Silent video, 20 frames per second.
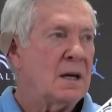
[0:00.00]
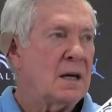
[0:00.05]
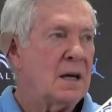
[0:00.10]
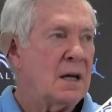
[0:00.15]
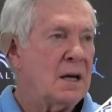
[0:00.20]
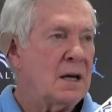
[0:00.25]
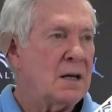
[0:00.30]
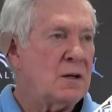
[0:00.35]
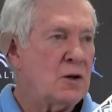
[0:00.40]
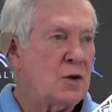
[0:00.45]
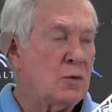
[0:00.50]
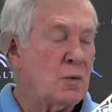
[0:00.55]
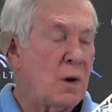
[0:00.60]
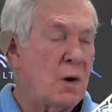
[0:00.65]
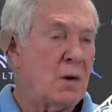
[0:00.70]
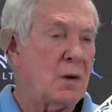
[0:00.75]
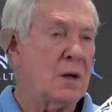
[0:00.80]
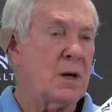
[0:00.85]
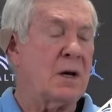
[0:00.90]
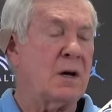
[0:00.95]
He
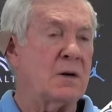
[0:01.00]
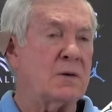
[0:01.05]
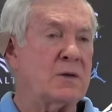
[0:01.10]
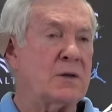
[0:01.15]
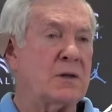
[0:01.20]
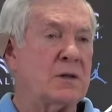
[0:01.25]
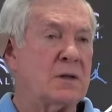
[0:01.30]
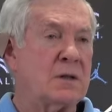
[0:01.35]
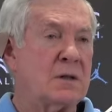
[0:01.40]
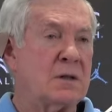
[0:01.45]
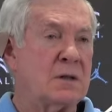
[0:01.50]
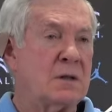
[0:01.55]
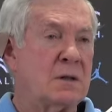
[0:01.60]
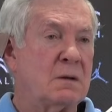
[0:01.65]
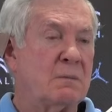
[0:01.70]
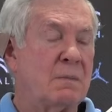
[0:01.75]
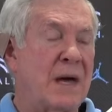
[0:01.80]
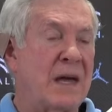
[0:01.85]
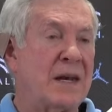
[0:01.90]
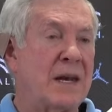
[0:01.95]
knew all the
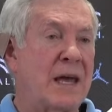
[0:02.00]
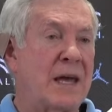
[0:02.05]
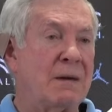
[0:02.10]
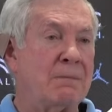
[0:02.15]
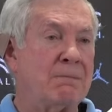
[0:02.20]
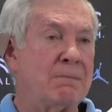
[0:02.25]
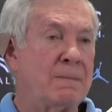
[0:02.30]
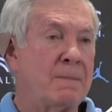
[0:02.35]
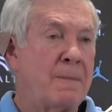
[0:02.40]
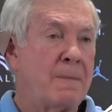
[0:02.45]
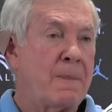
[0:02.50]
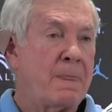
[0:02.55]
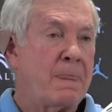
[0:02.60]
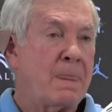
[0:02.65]
coaches by name.